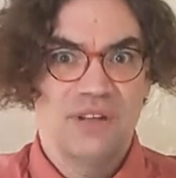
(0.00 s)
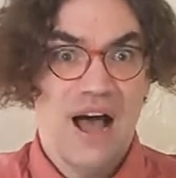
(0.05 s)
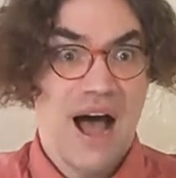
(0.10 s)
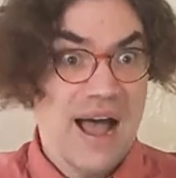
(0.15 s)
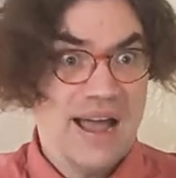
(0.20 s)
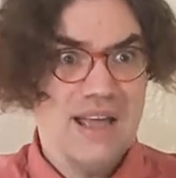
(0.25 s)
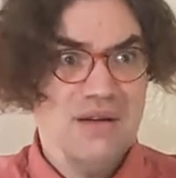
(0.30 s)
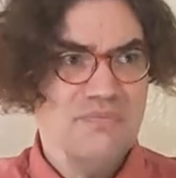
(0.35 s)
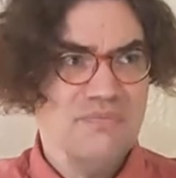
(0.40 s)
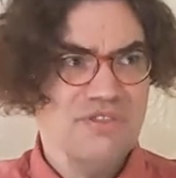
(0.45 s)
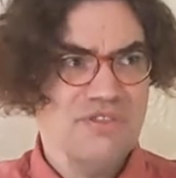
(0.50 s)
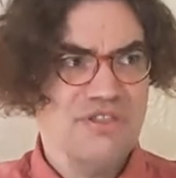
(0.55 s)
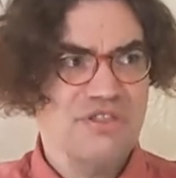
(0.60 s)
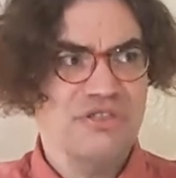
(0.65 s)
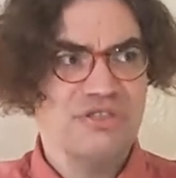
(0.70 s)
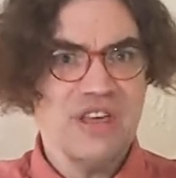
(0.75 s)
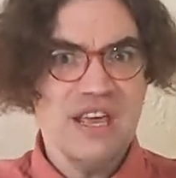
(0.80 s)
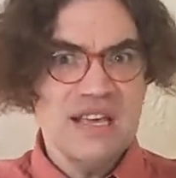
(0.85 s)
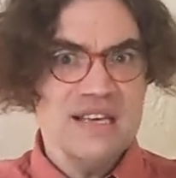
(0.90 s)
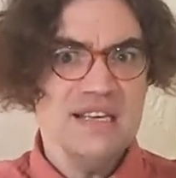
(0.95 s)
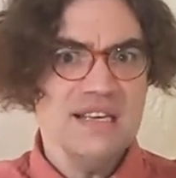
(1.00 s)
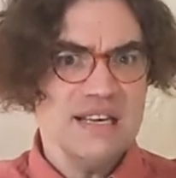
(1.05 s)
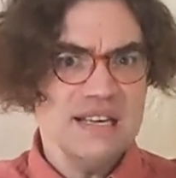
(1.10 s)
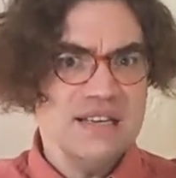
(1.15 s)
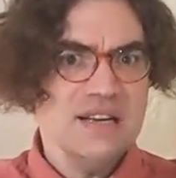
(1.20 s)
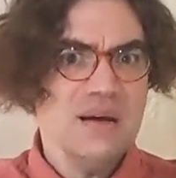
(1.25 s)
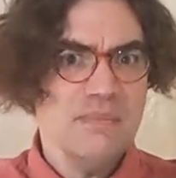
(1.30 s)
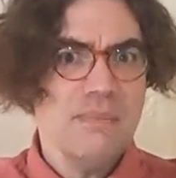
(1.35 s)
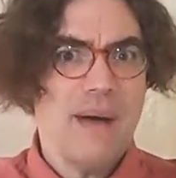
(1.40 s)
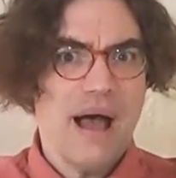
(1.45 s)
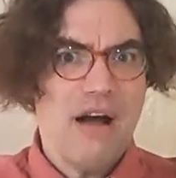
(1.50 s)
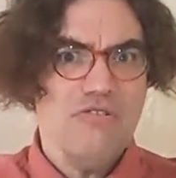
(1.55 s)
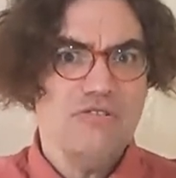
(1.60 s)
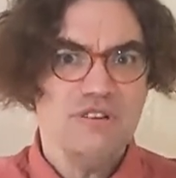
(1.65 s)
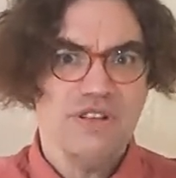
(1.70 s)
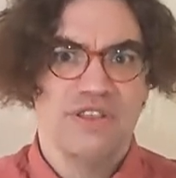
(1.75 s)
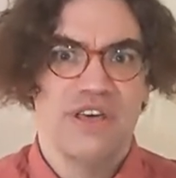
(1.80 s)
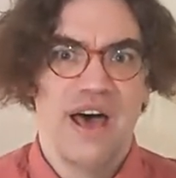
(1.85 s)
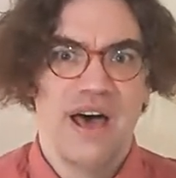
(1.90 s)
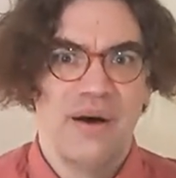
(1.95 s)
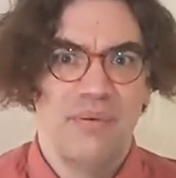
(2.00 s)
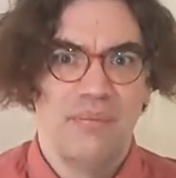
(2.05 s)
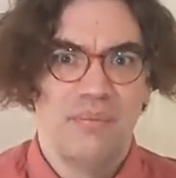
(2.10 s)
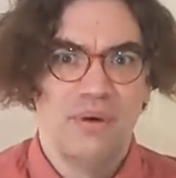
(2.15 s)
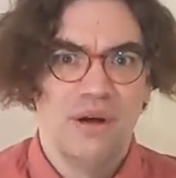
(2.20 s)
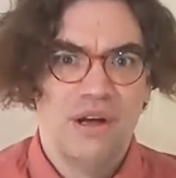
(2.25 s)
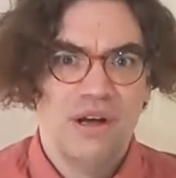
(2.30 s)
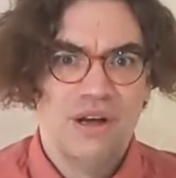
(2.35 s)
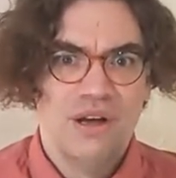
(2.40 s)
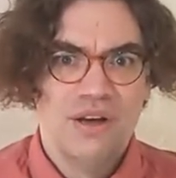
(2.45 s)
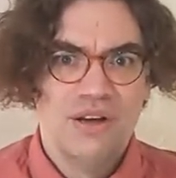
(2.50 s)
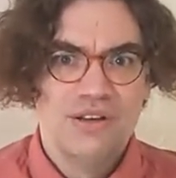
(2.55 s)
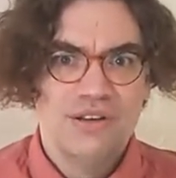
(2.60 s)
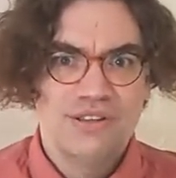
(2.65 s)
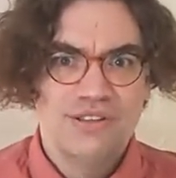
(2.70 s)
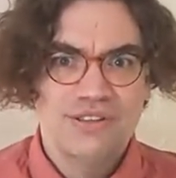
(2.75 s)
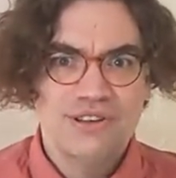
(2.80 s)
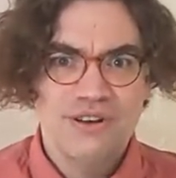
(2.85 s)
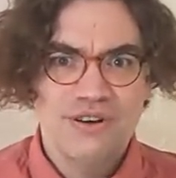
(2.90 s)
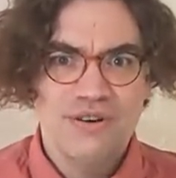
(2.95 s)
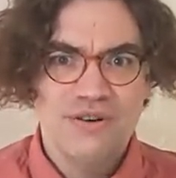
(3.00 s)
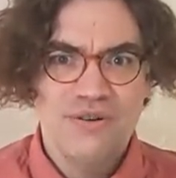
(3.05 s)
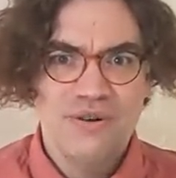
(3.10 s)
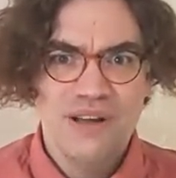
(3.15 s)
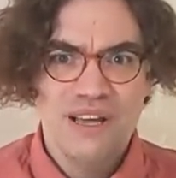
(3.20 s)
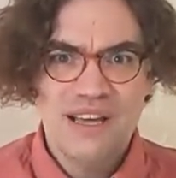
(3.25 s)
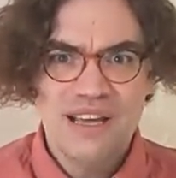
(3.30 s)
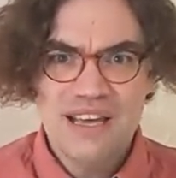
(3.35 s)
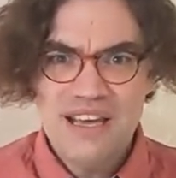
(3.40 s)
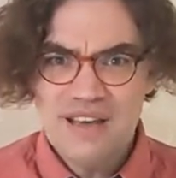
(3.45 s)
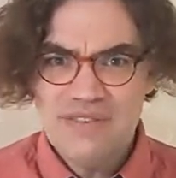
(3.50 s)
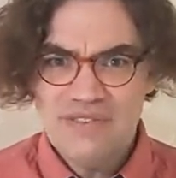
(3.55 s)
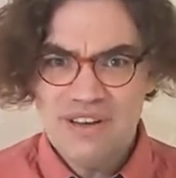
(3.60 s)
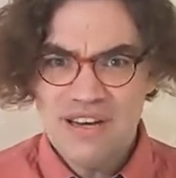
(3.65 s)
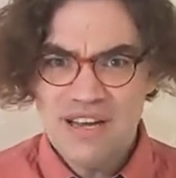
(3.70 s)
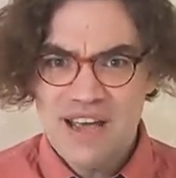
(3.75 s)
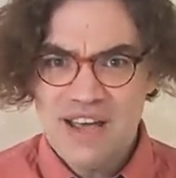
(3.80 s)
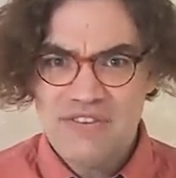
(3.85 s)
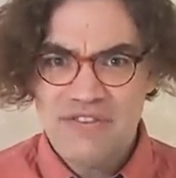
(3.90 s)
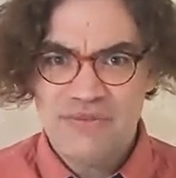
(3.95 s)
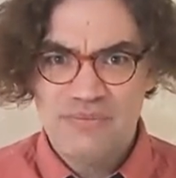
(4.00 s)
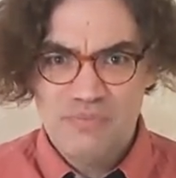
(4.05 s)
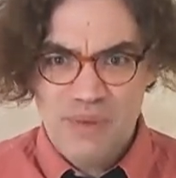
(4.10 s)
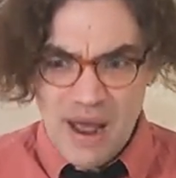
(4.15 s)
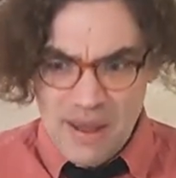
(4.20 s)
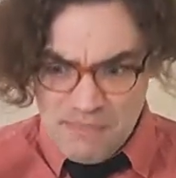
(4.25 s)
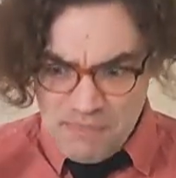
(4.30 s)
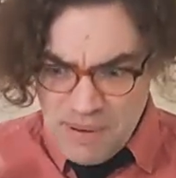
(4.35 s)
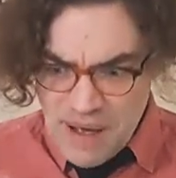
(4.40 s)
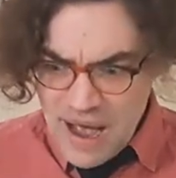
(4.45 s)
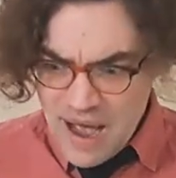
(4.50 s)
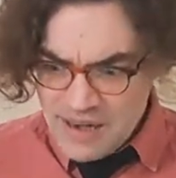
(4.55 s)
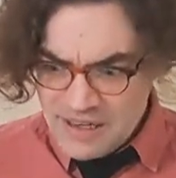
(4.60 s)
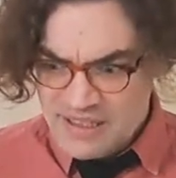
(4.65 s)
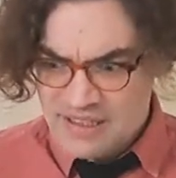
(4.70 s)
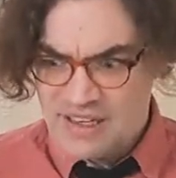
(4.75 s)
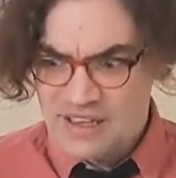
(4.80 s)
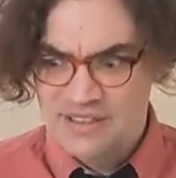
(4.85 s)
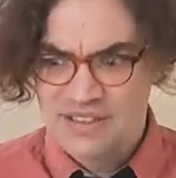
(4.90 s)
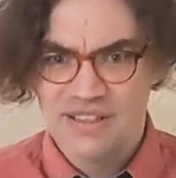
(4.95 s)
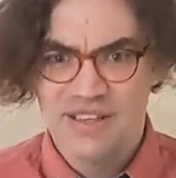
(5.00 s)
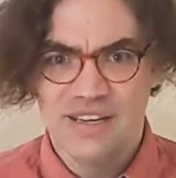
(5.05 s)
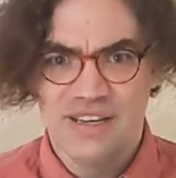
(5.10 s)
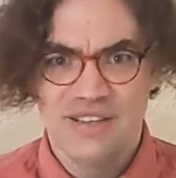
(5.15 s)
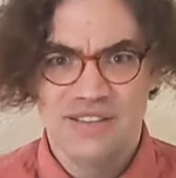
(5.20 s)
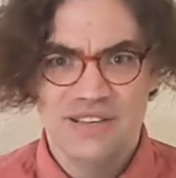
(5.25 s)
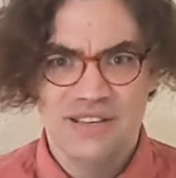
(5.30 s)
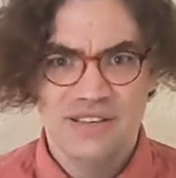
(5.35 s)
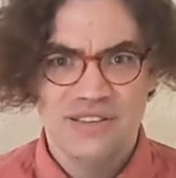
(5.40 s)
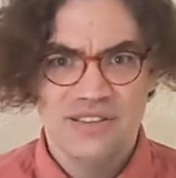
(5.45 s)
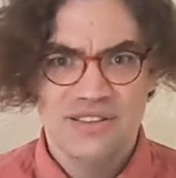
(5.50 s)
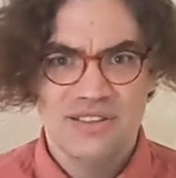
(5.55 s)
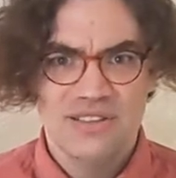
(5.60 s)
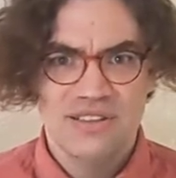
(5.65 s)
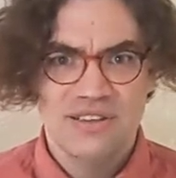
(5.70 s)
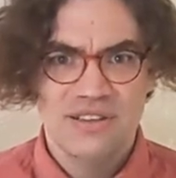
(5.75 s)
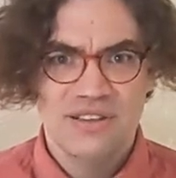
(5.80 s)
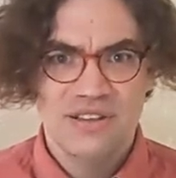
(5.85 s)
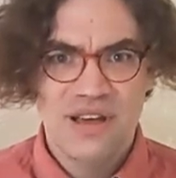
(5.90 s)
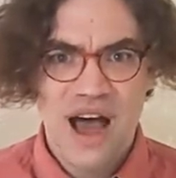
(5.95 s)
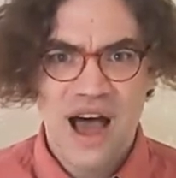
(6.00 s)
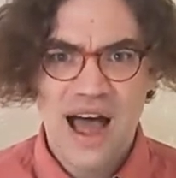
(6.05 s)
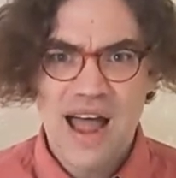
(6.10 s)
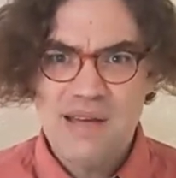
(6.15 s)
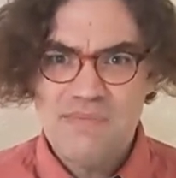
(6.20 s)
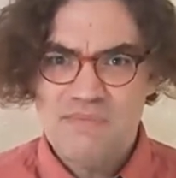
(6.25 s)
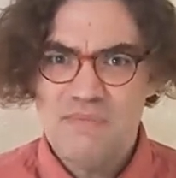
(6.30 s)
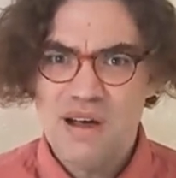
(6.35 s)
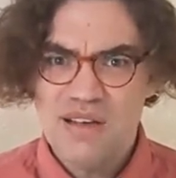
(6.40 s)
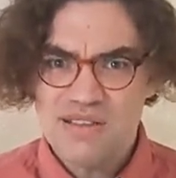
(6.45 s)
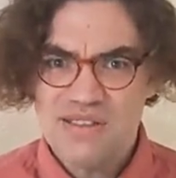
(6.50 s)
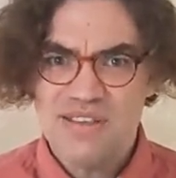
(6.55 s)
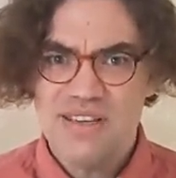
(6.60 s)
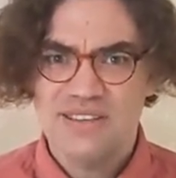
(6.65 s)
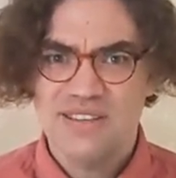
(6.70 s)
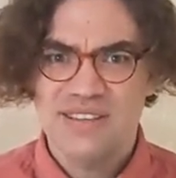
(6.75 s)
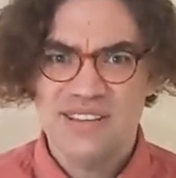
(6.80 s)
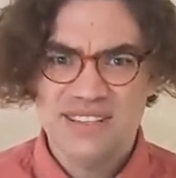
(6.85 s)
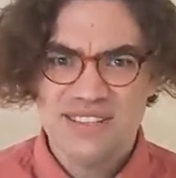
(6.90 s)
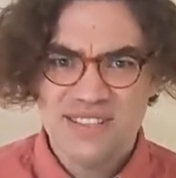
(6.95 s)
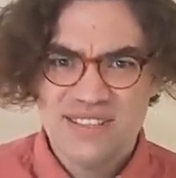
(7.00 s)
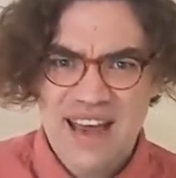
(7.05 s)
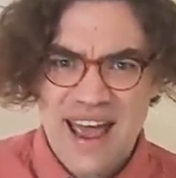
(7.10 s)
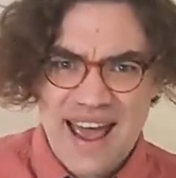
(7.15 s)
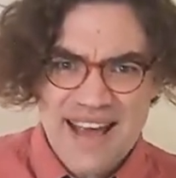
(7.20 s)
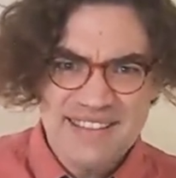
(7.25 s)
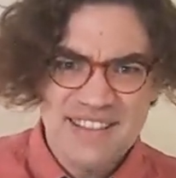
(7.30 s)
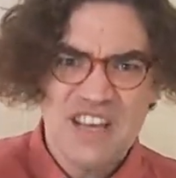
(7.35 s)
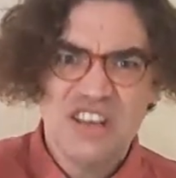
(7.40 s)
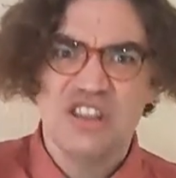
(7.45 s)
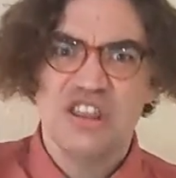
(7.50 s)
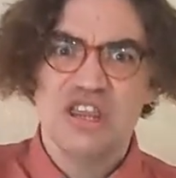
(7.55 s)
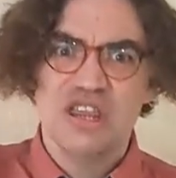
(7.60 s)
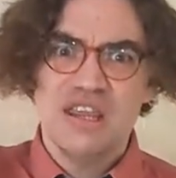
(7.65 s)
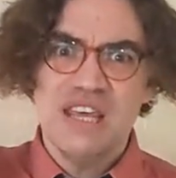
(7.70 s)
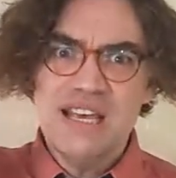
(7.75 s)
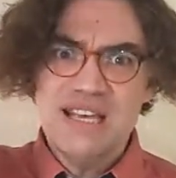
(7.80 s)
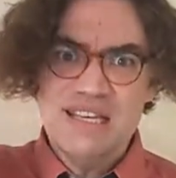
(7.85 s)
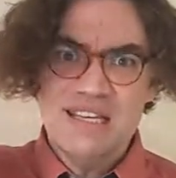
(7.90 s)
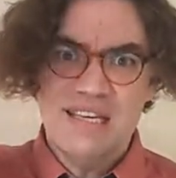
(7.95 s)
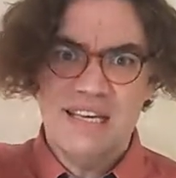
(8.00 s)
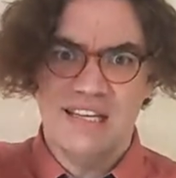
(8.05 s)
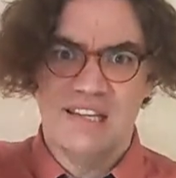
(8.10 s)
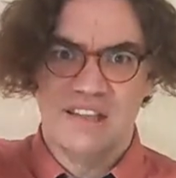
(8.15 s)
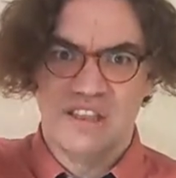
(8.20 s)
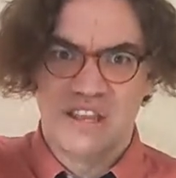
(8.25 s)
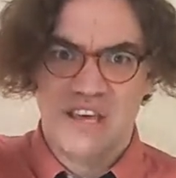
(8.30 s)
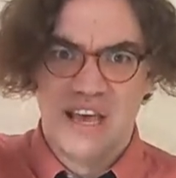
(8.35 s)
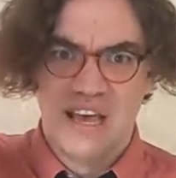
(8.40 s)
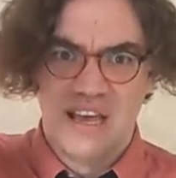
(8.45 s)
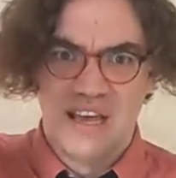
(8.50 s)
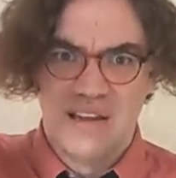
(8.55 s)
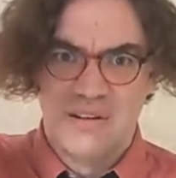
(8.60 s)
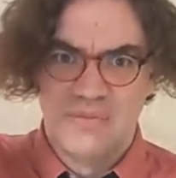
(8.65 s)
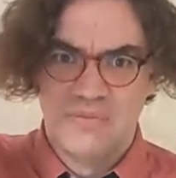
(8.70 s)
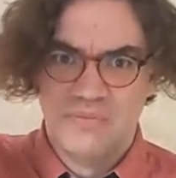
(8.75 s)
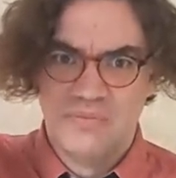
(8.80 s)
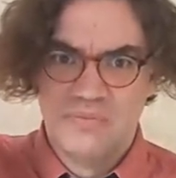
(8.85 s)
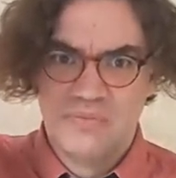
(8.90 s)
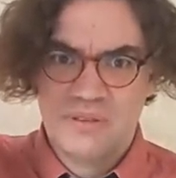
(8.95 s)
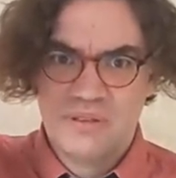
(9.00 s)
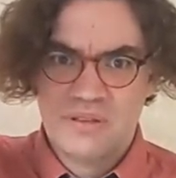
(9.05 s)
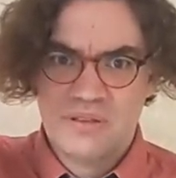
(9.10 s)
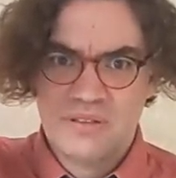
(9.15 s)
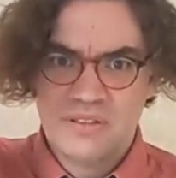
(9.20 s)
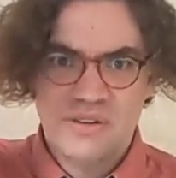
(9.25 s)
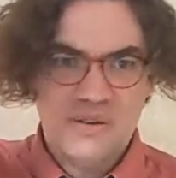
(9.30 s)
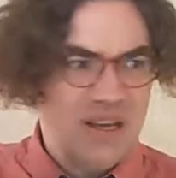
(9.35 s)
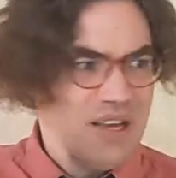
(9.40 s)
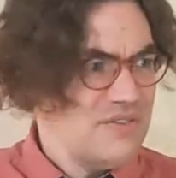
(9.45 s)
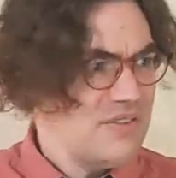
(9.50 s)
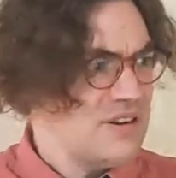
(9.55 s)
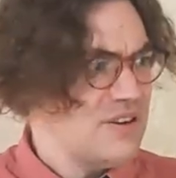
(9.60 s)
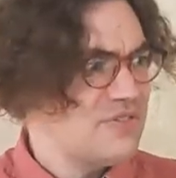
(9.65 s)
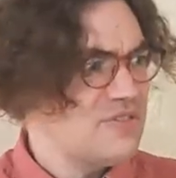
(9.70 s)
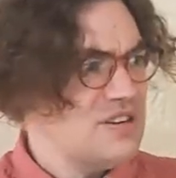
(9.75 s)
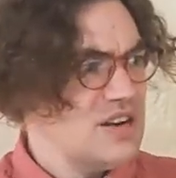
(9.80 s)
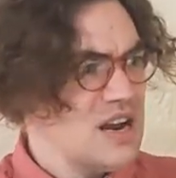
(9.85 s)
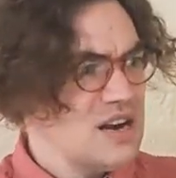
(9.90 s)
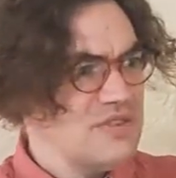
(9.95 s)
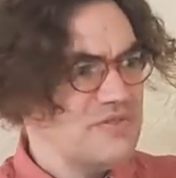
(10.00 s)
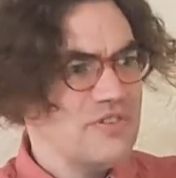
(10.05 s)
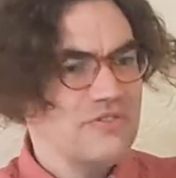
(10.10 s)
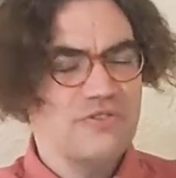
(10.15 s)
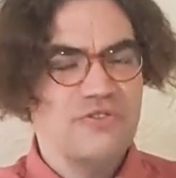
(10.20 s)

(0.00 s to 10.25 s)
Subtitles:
I am thinking about them. So even if my body doesn't exist, I must exist as a thinking thing. So even if none of the